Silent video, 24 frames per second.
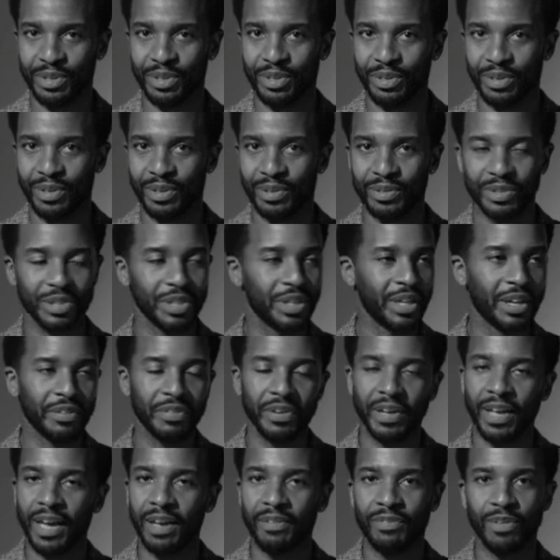You know, she
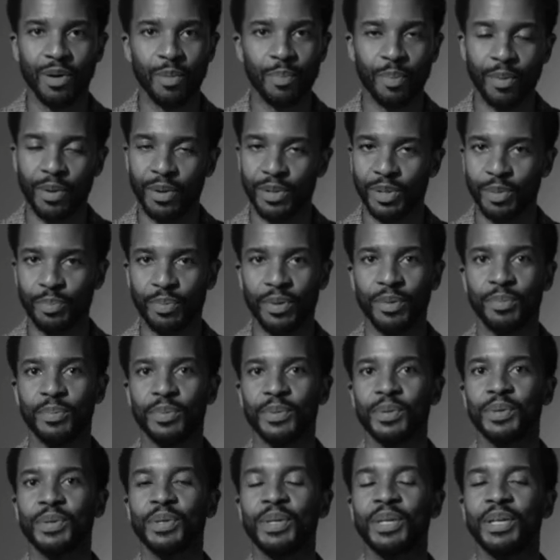never gave up on the
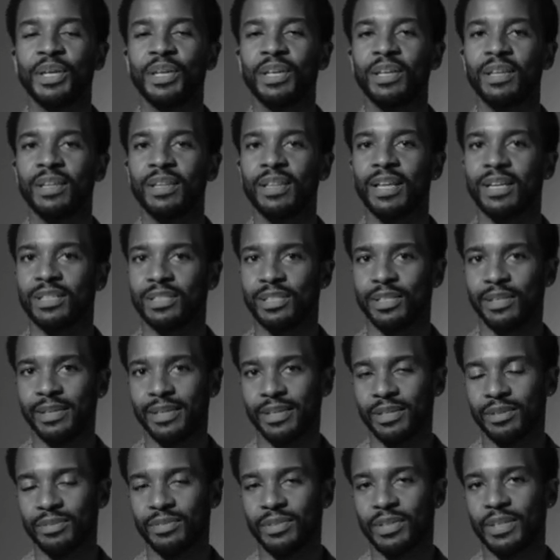people that she
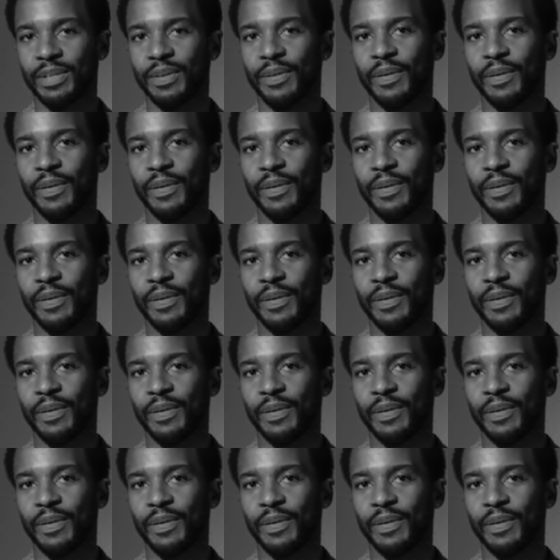loved.